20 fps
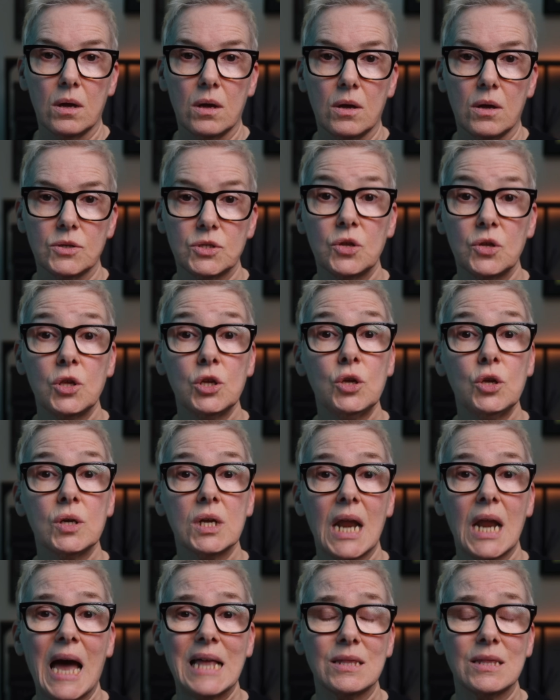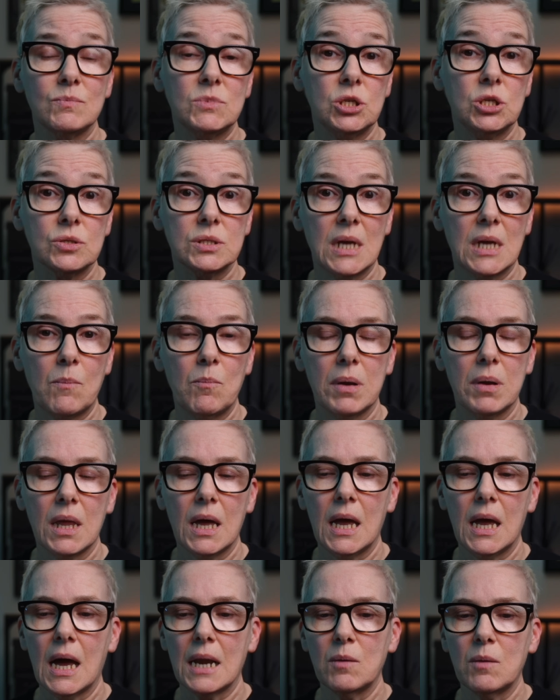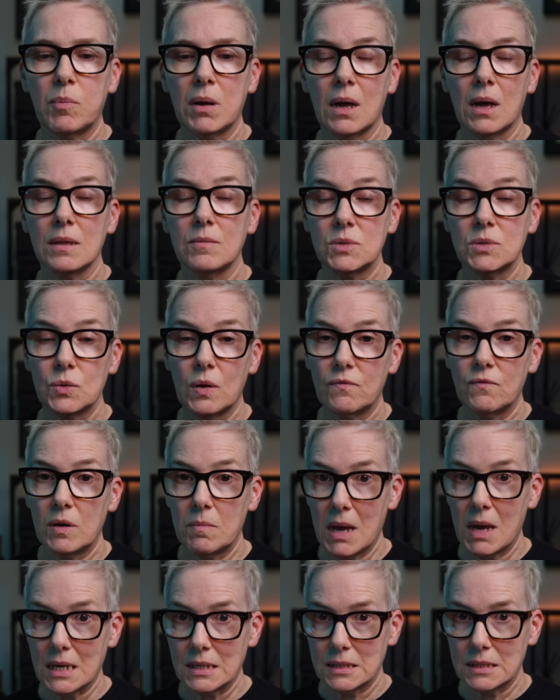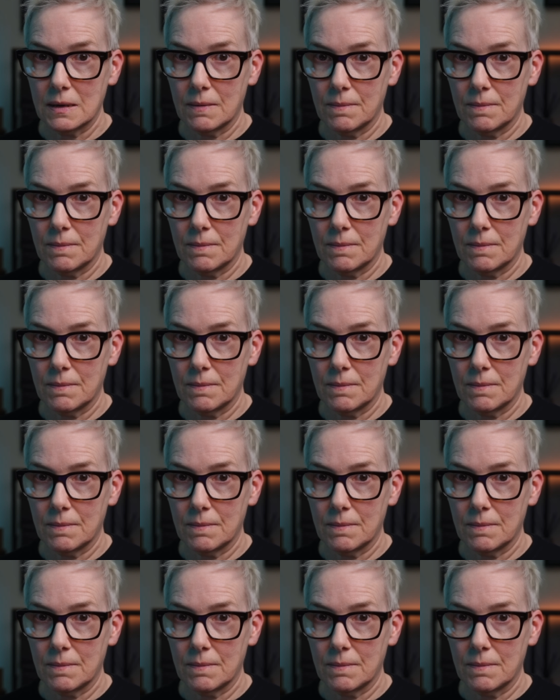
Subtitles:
so that you can add them to your template and apply them to every mix.